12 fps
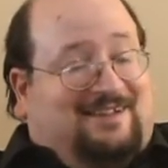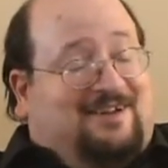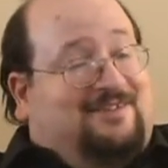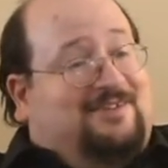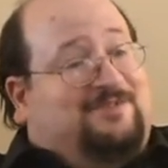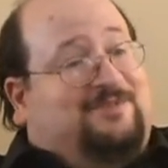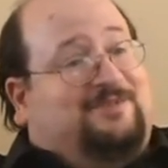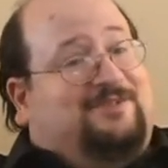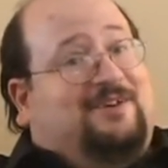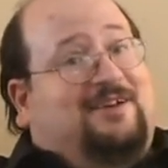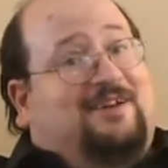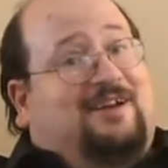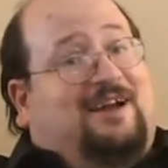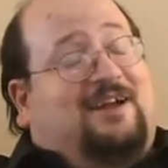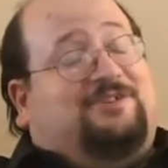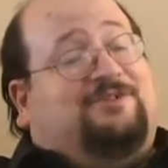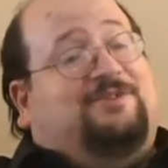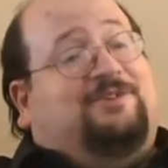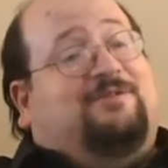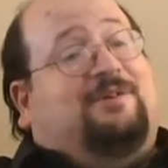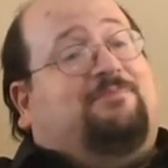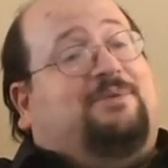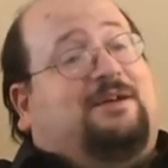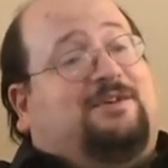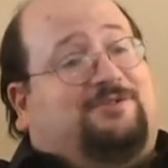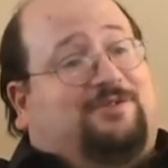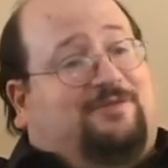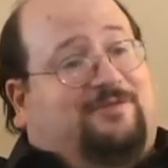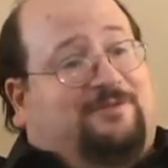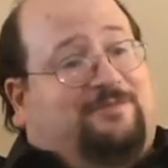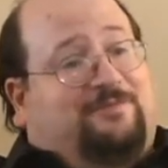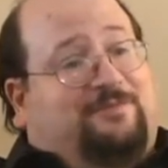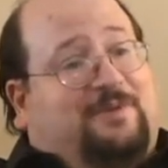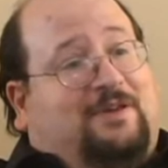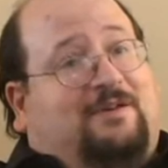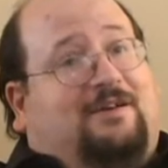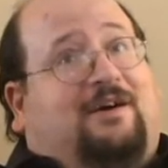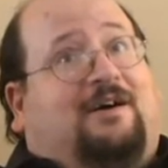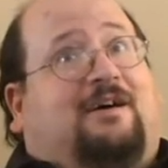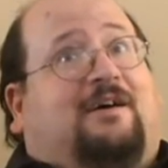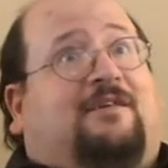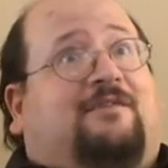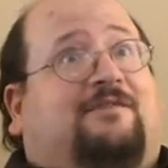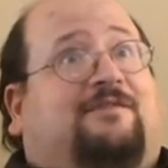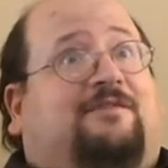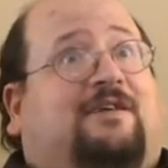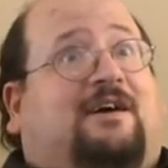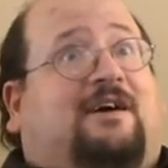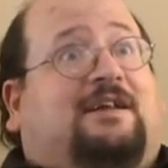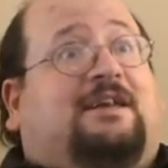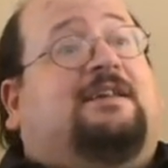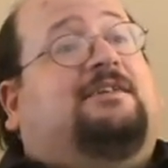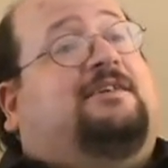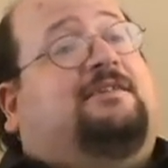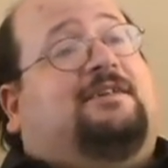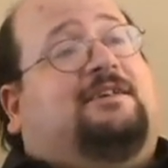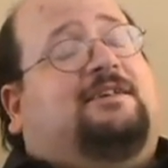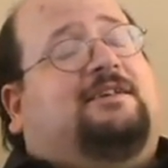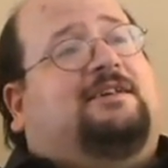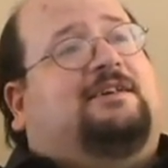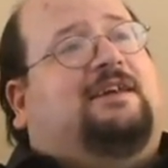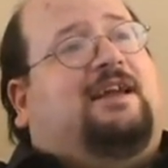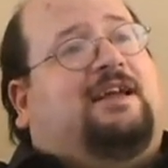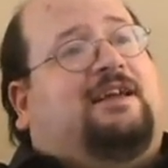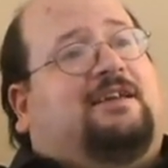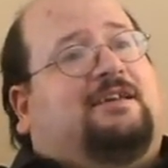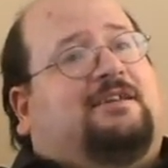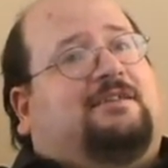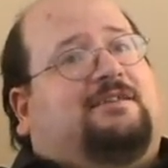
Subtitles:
Now, this was actually during Passover of 1998.